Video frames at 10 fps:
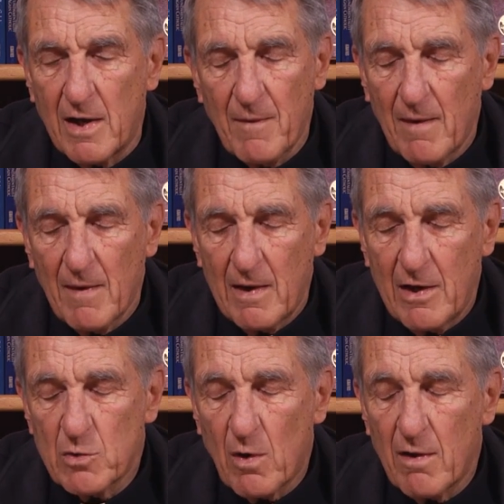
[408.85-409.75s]
That
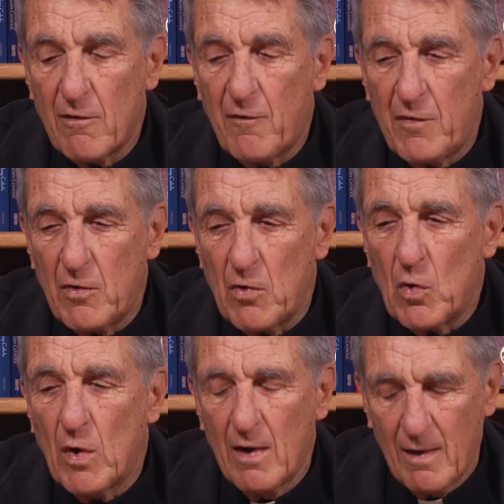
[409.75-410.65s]
he's one of the
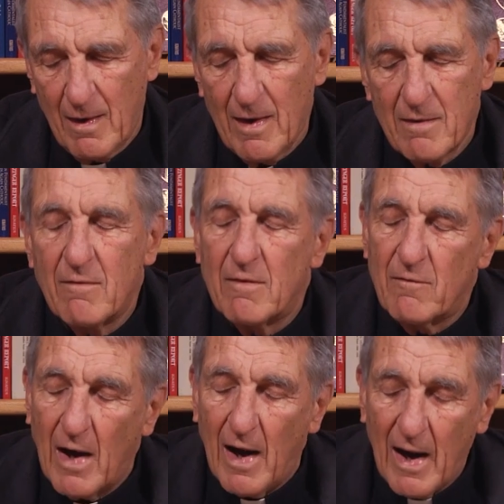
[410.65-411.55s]
few
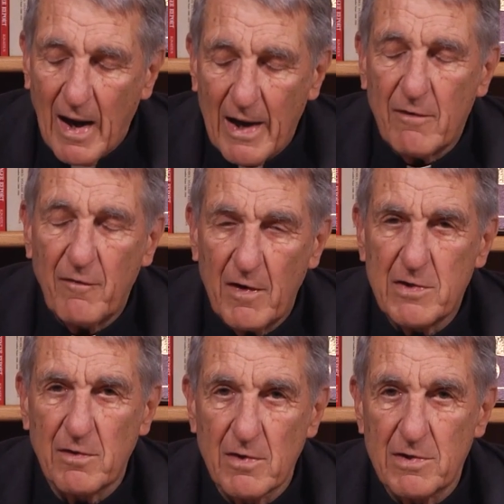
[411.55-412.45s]
high
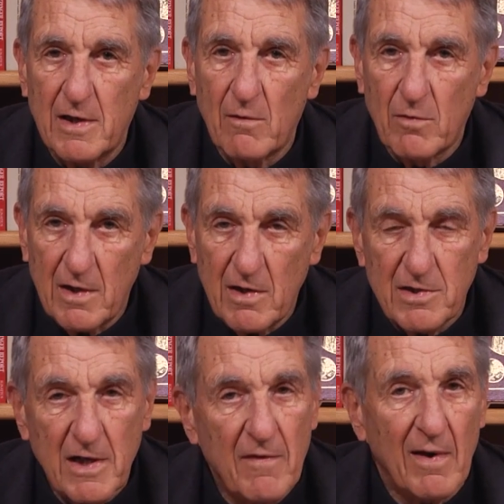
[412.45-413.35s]
officials in
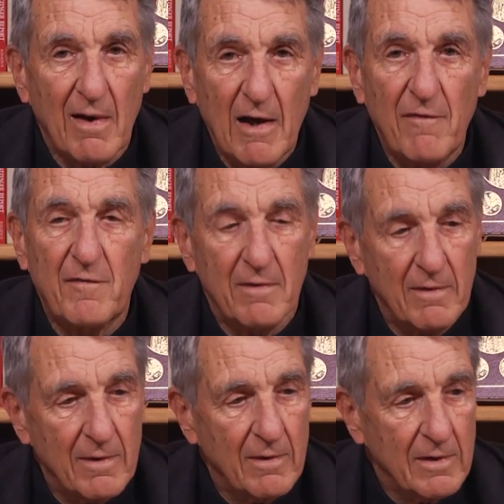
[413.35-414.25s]
D.C. that left
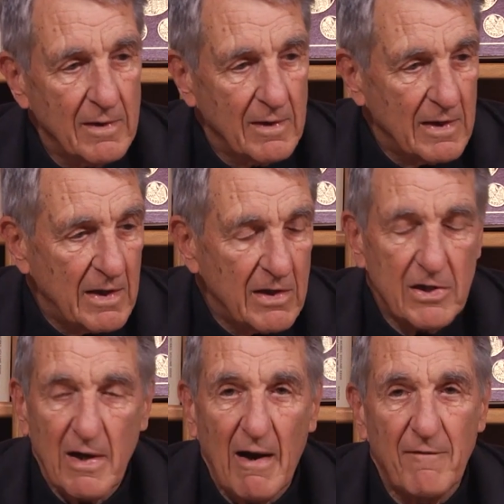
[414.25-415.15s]
the
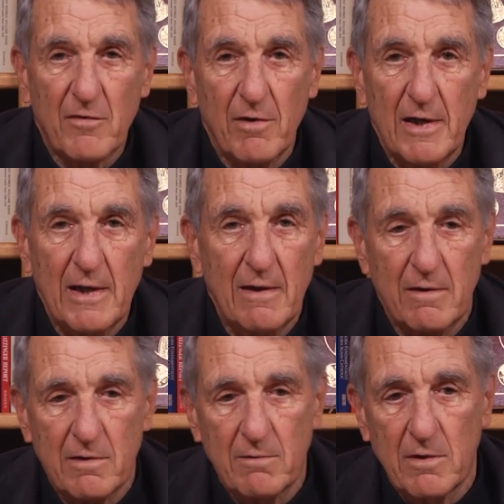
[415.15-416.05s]
D.C. after
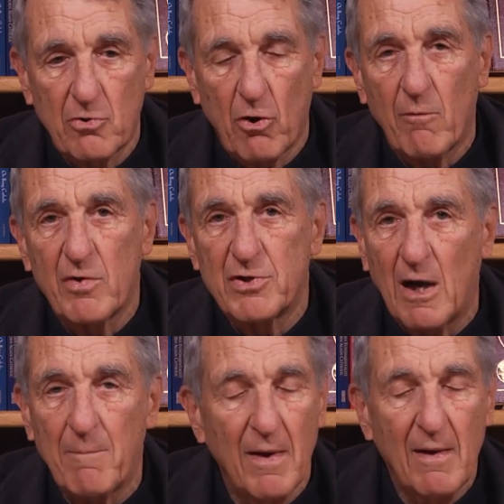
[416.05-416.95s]
his term
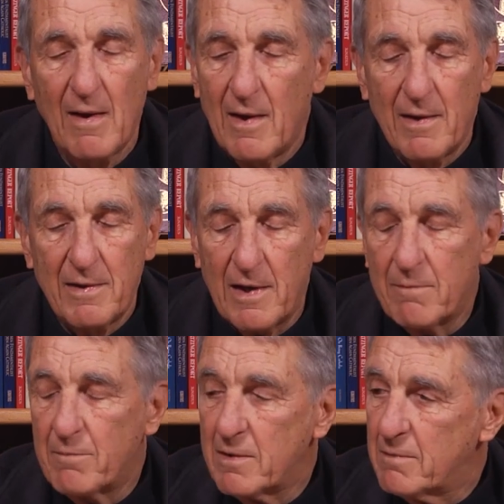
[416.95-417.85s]
was up,
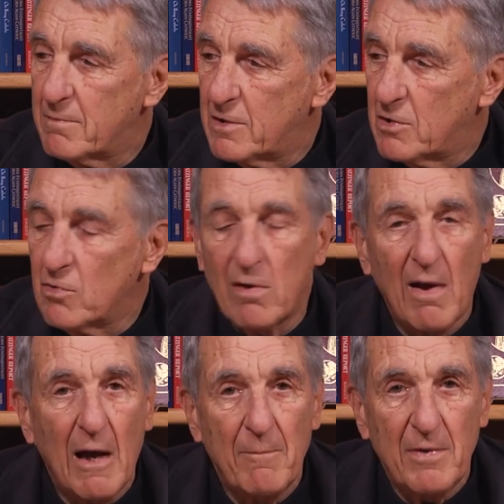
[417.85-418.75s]
didn't do
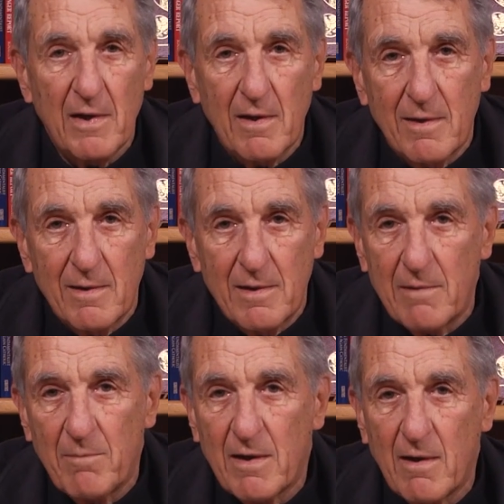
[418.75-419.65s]
lobbying,
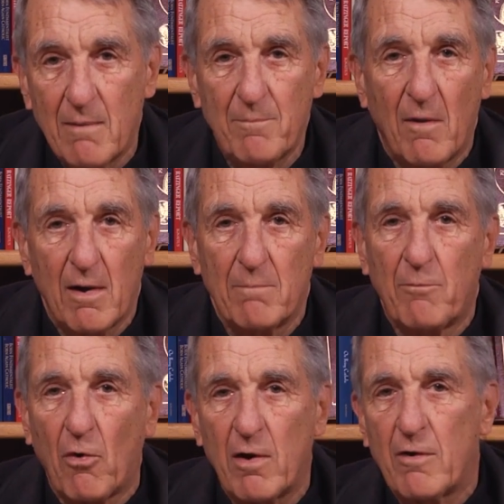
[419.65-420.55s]
didn't become on a
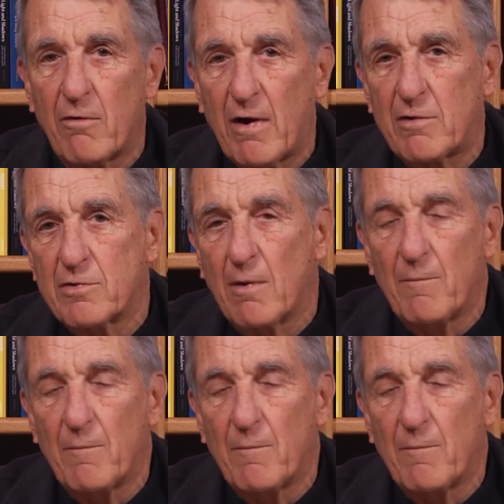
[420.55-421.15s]
board of directors.